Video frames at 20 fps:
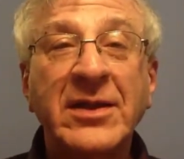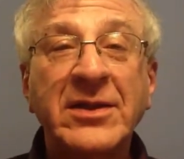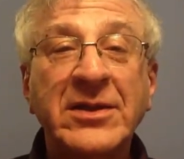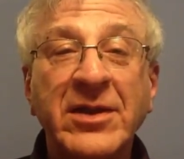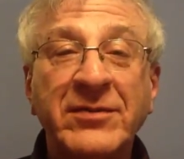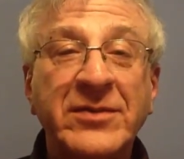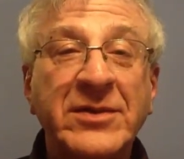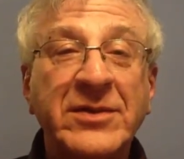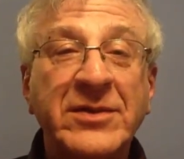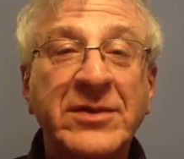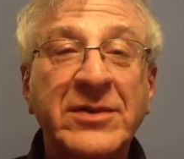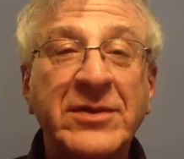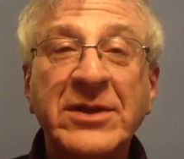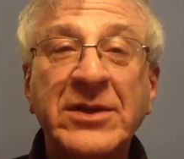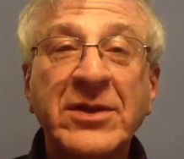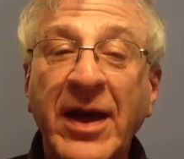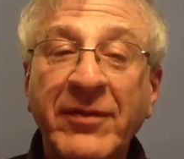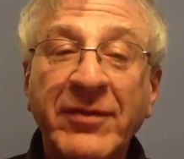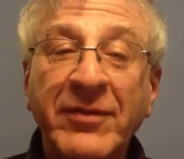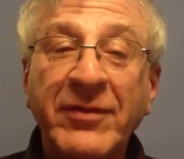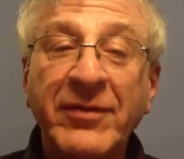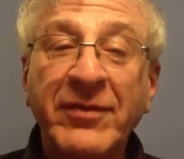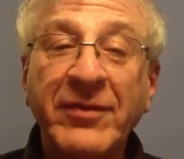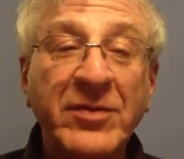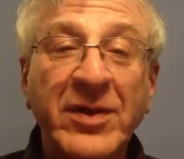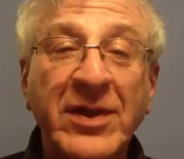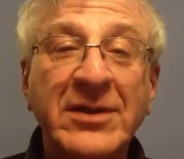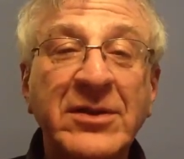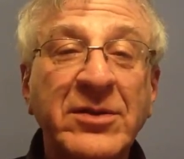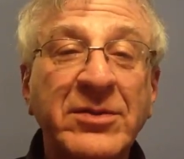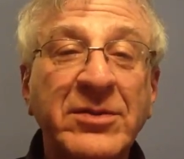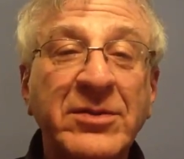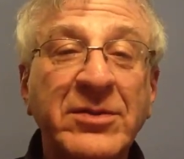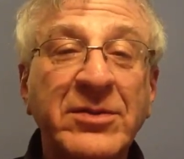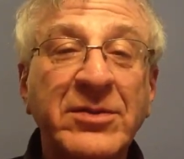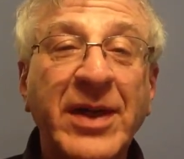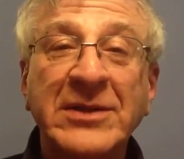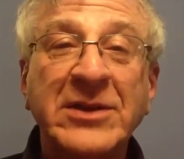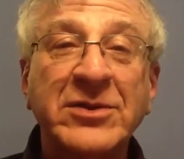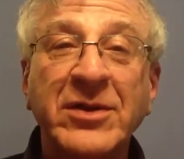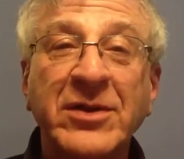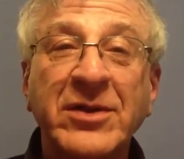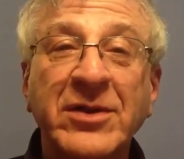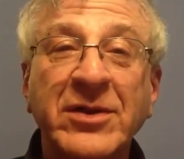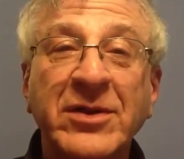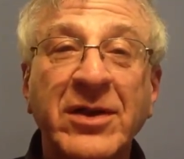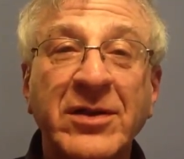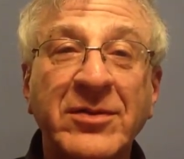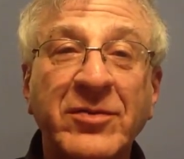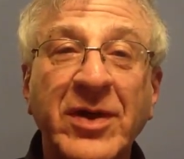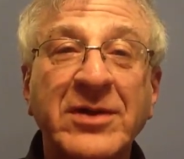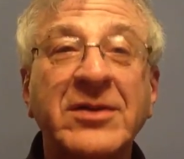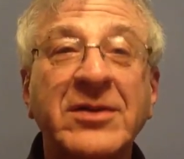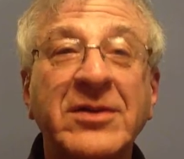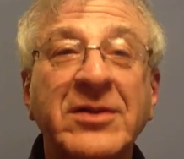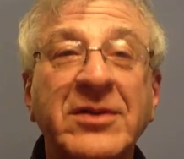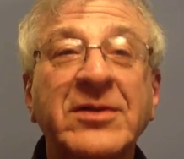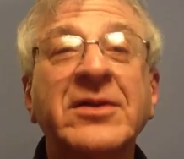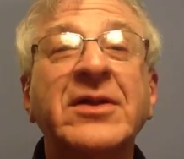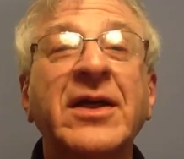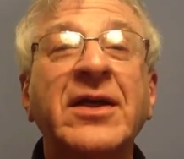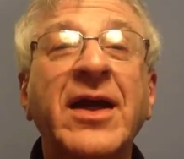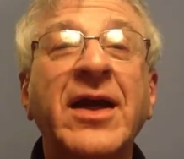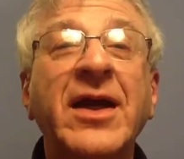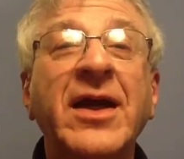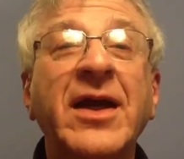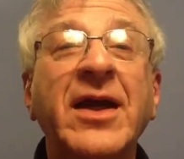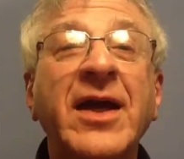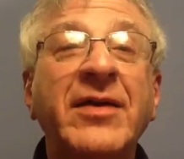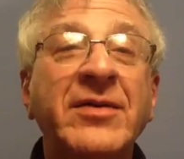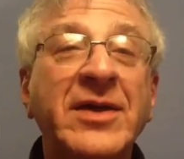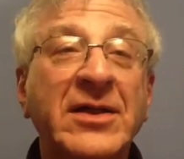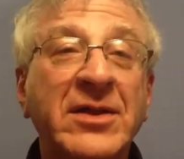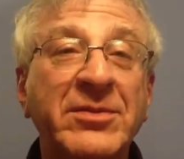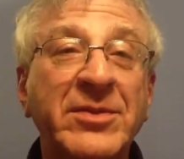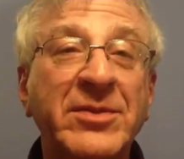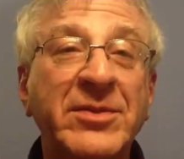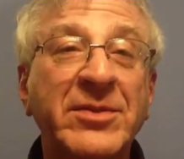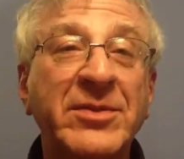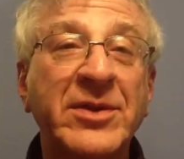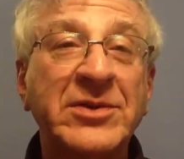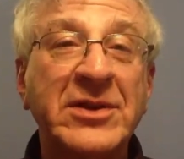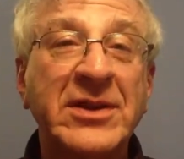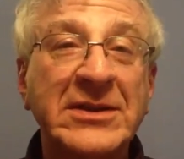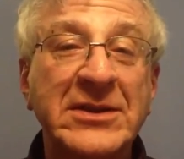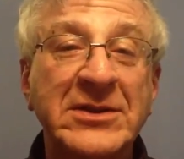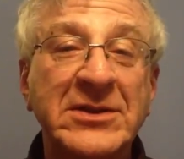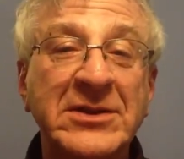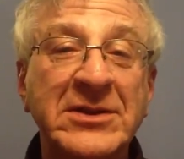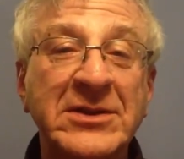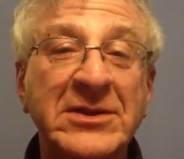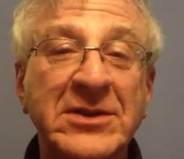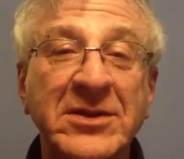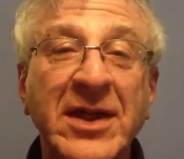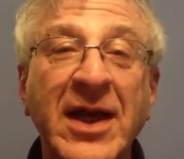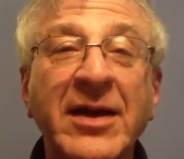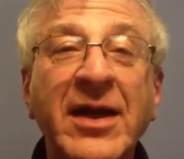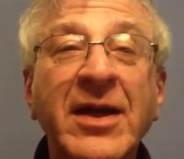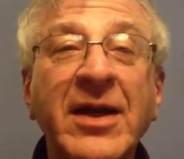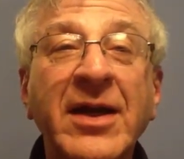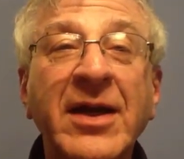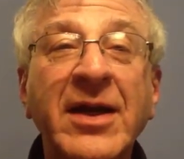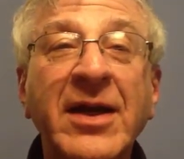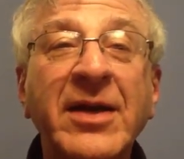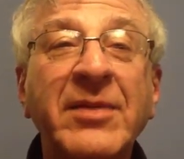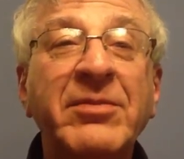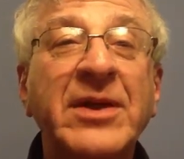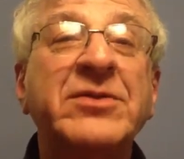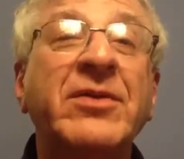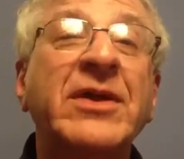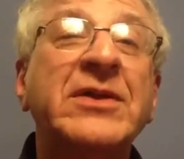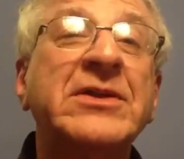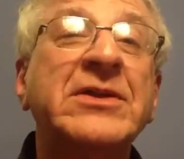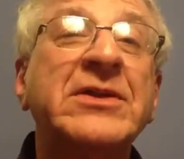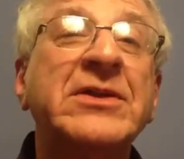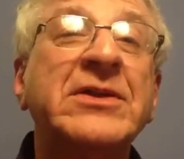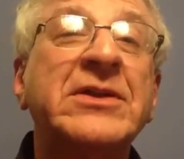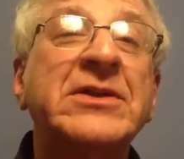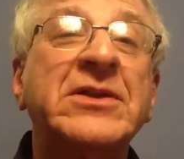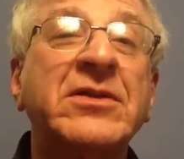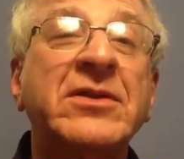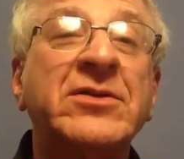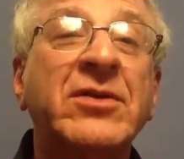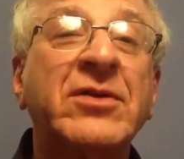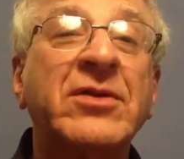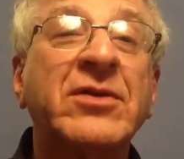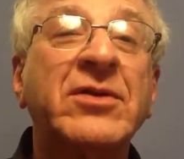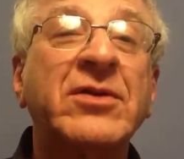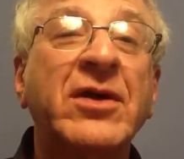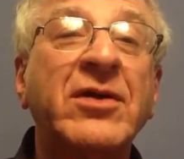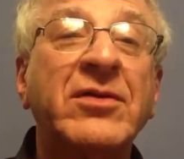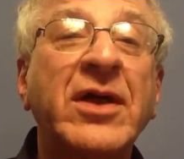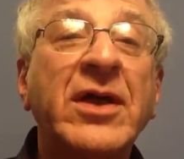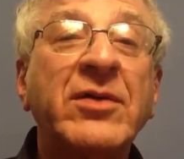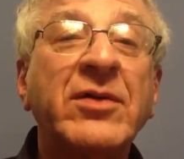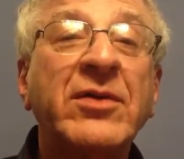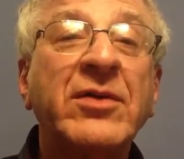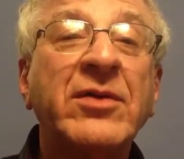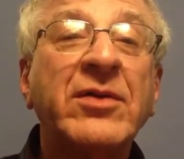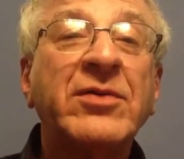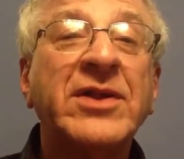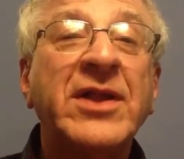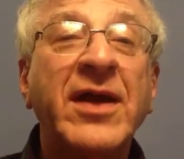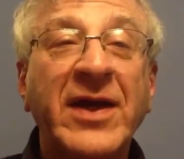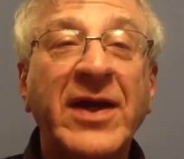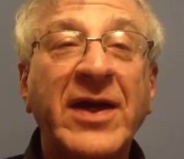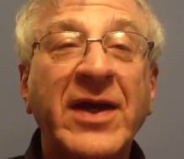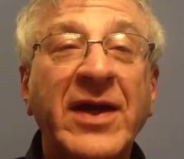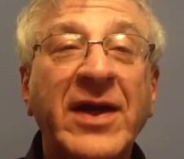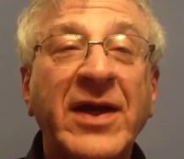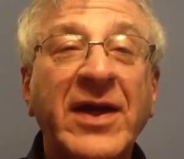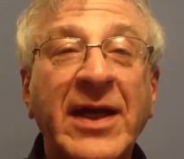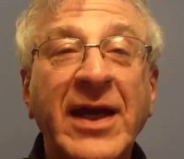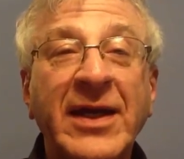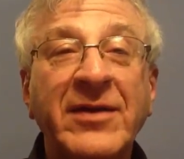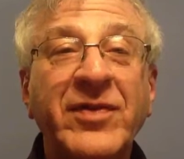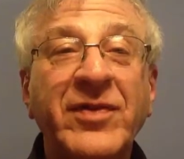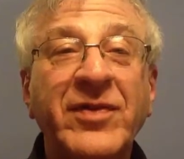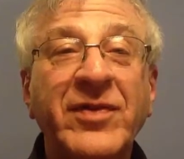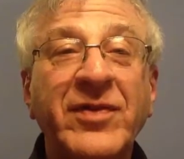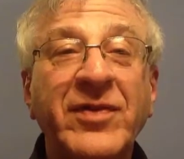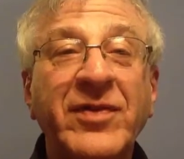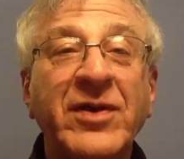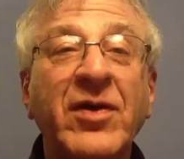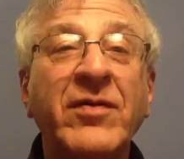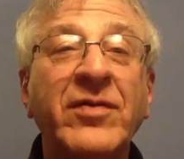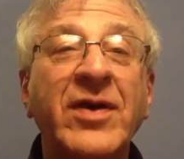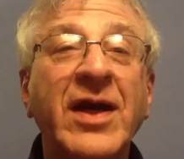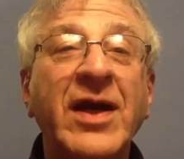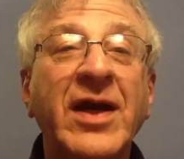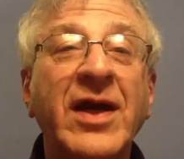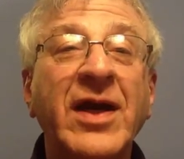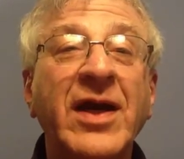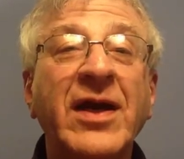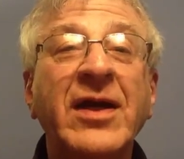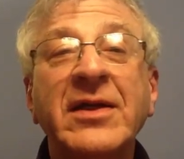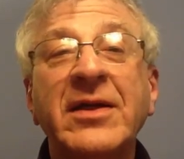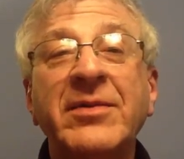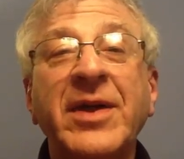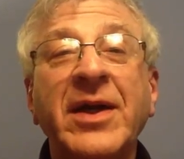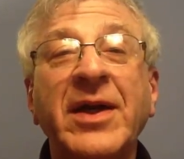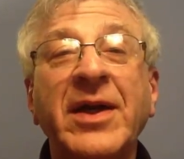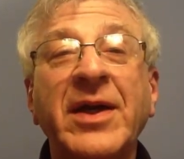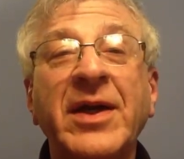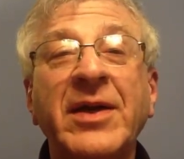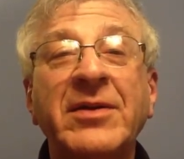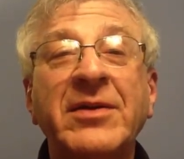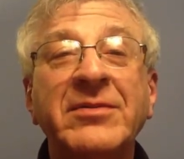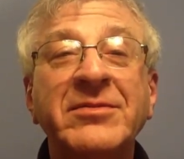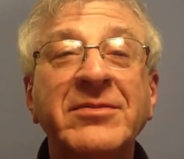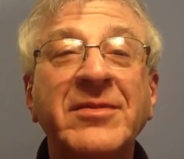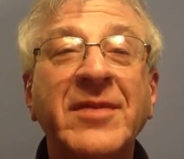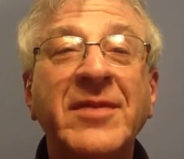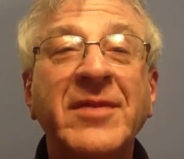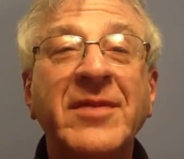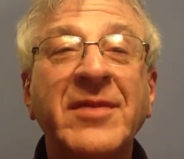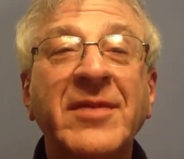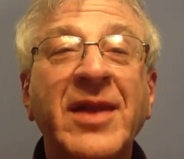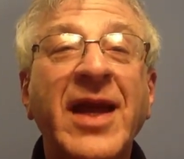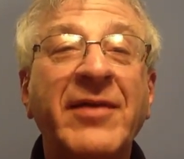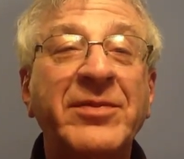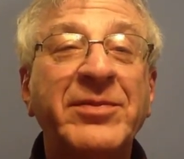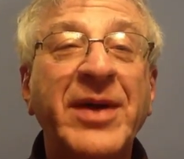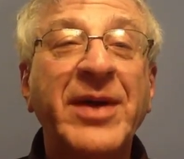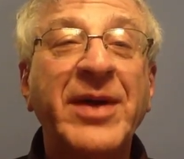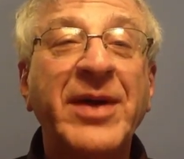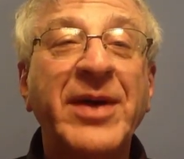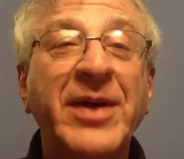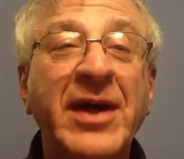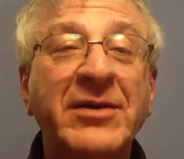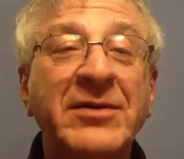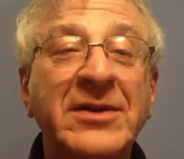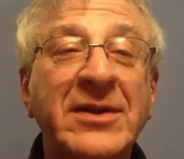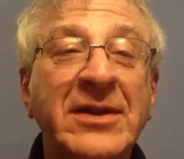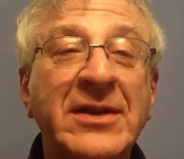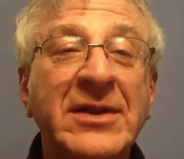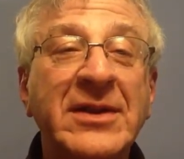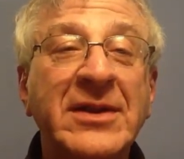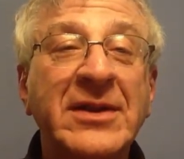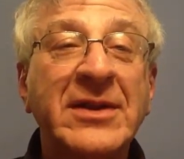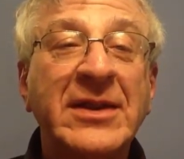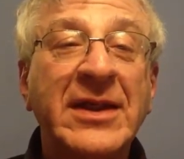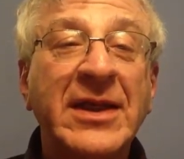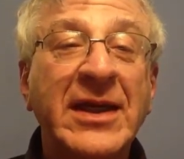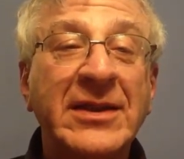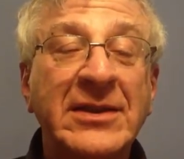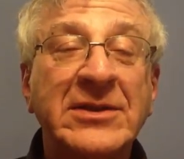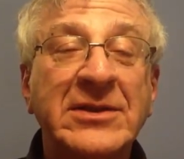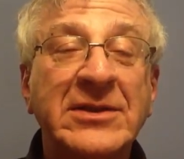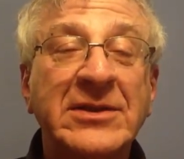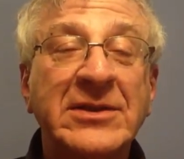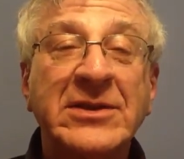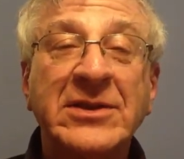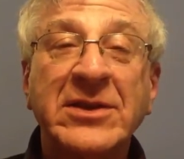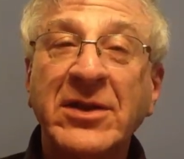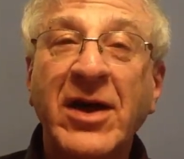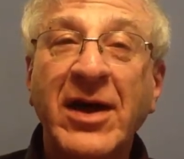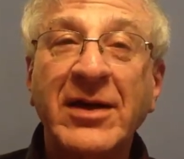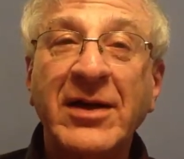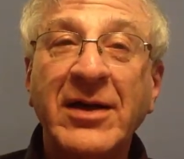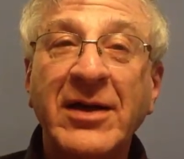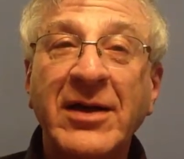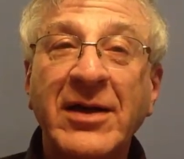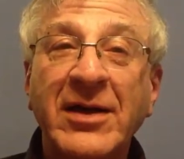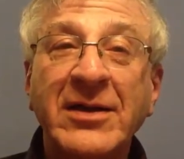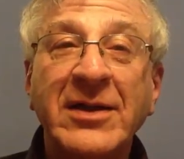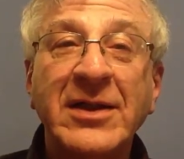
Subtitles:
you have to, everyone who buys a drone, whether they're going to get a commercial license or not, must register the drone with FAA if they're over about a half a pound, and it's the law.